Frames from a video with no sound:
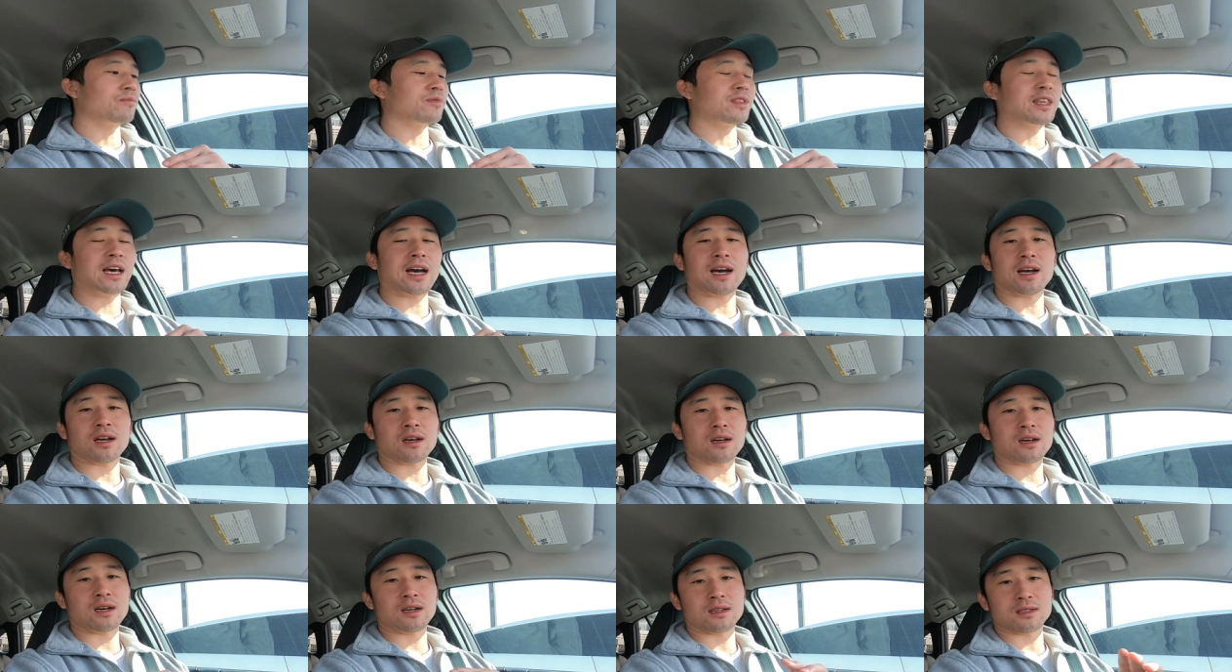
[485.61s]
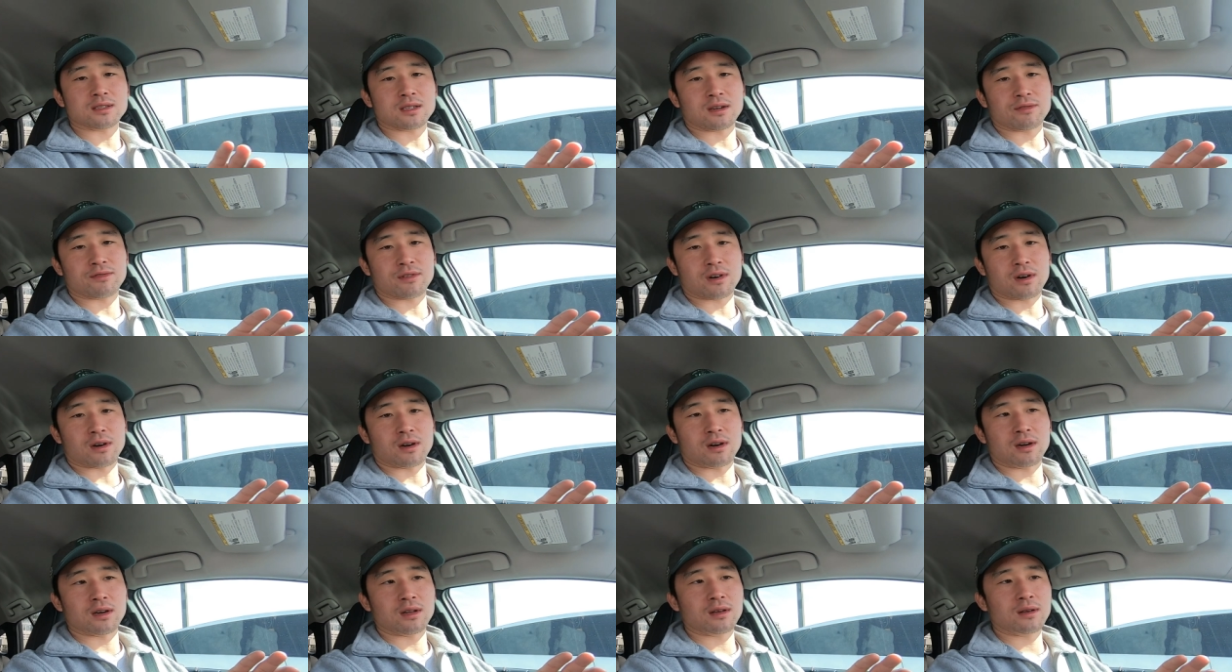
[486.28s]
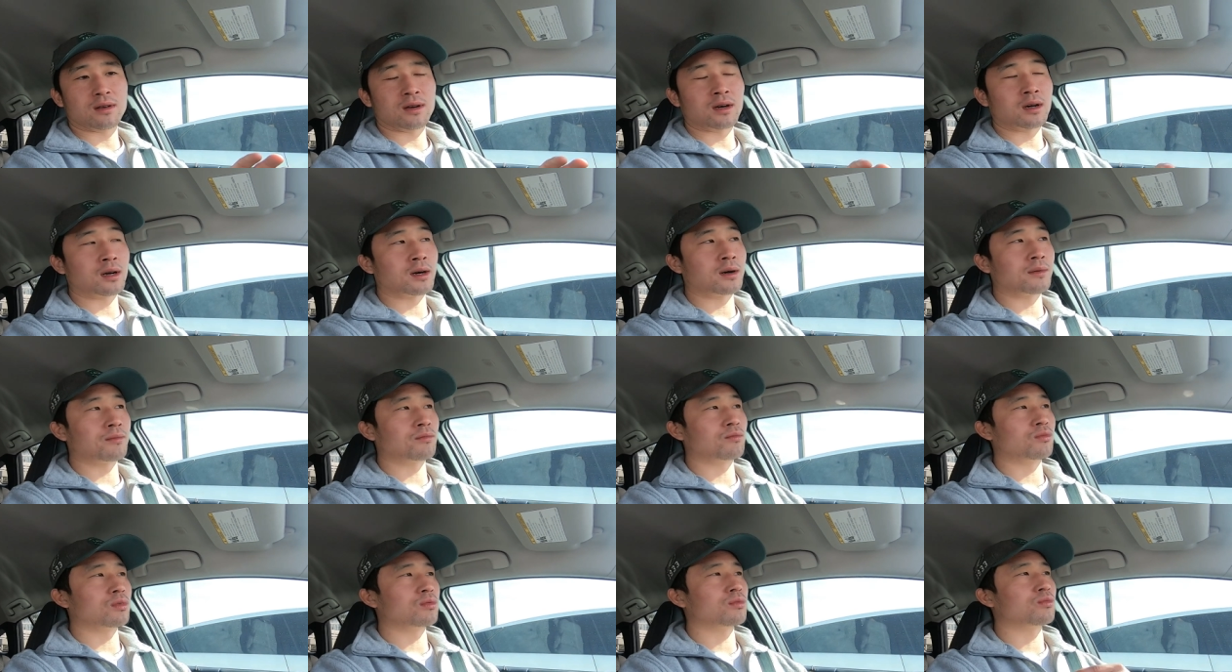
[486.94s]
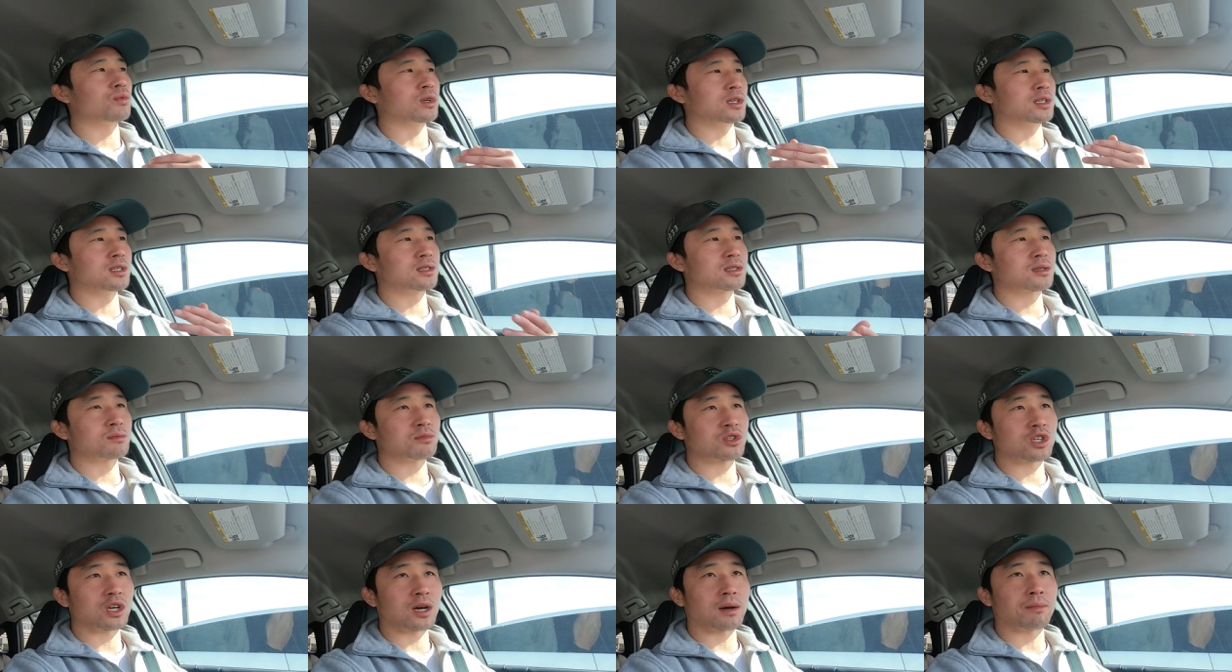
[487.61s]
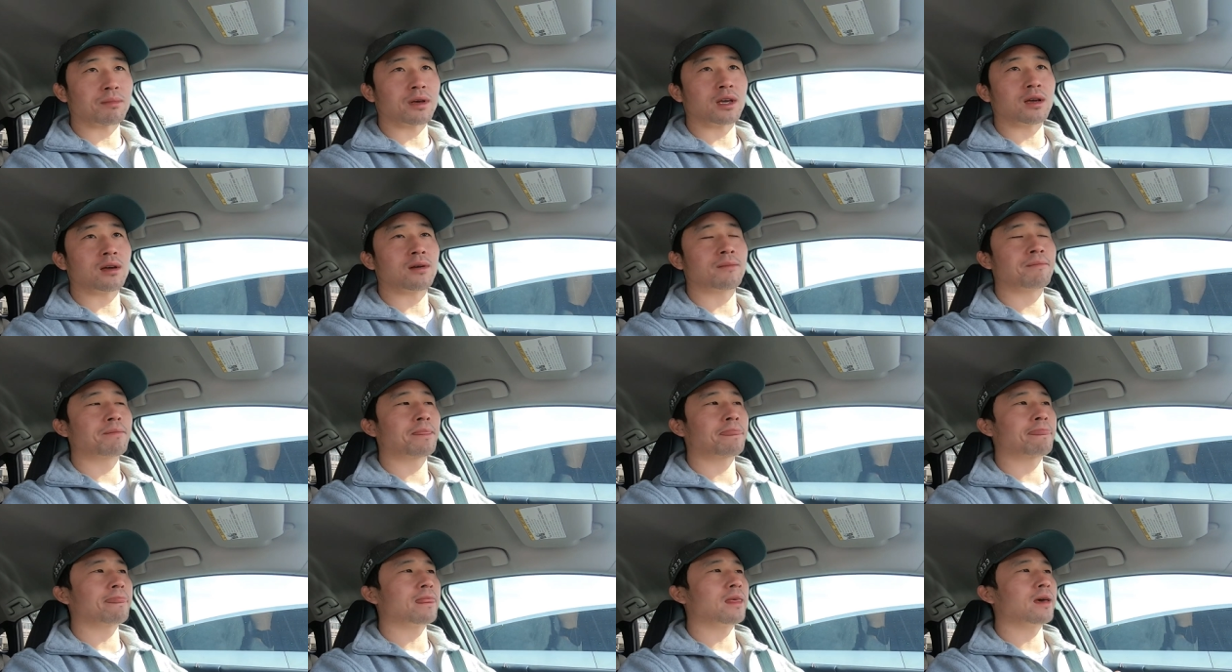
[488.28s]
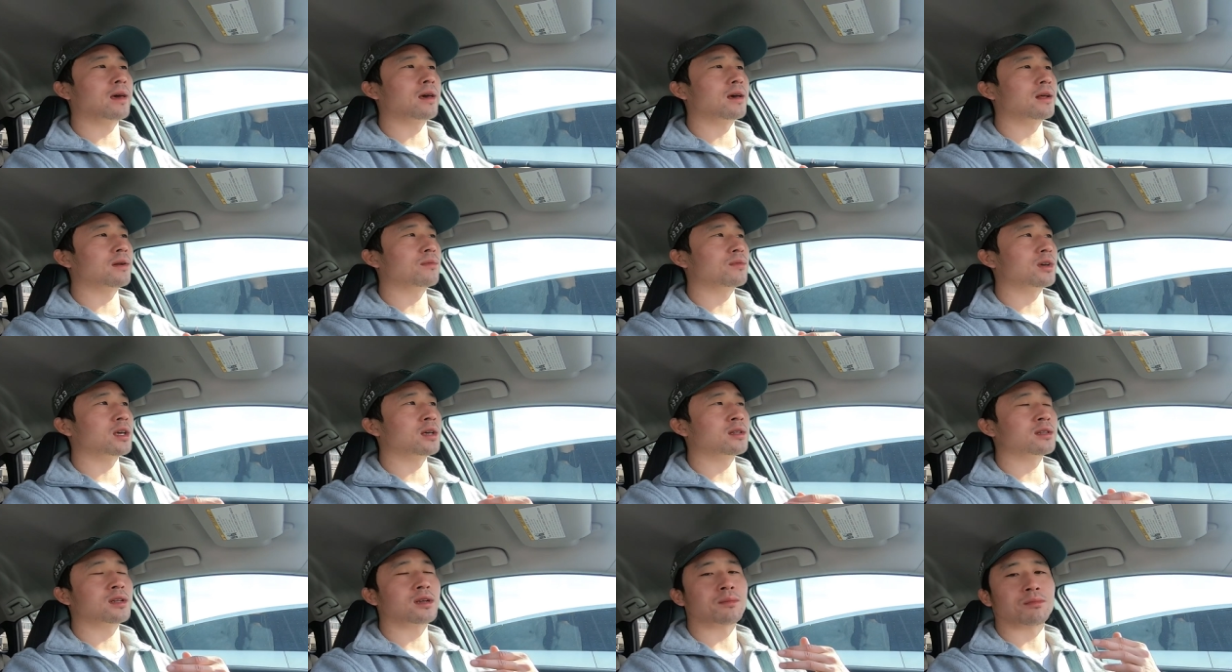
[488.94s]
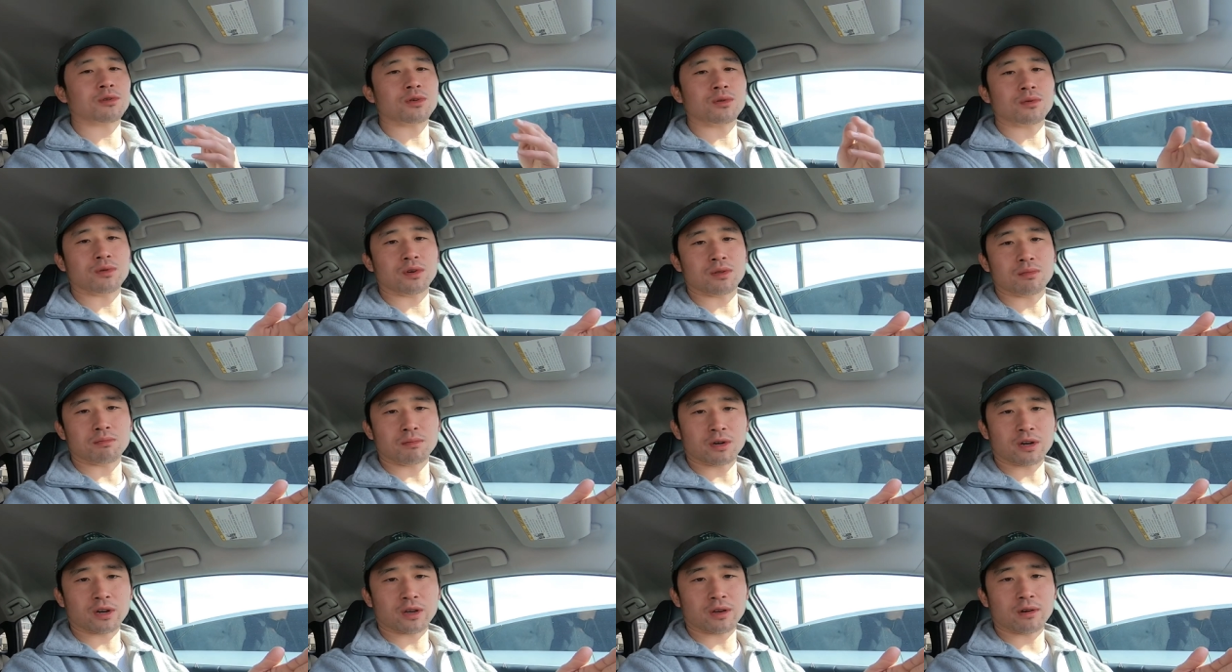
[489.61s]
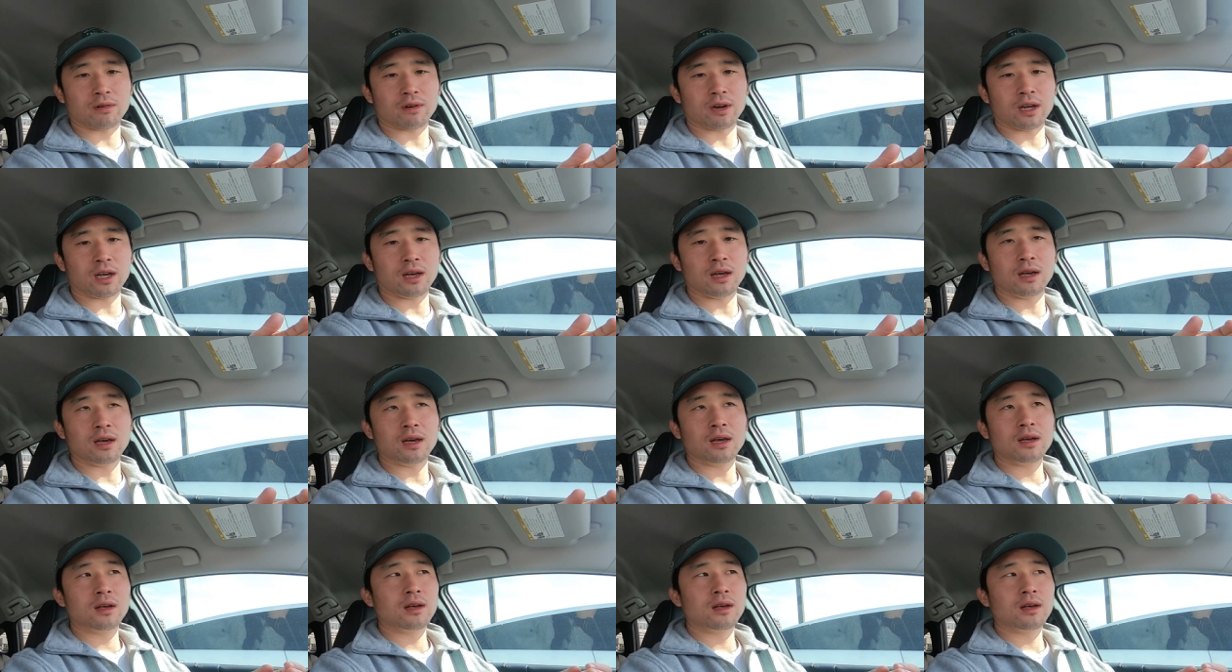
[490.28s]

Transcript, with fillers: That caught us off guard. We did some shopping, and we ended up going with Mercury,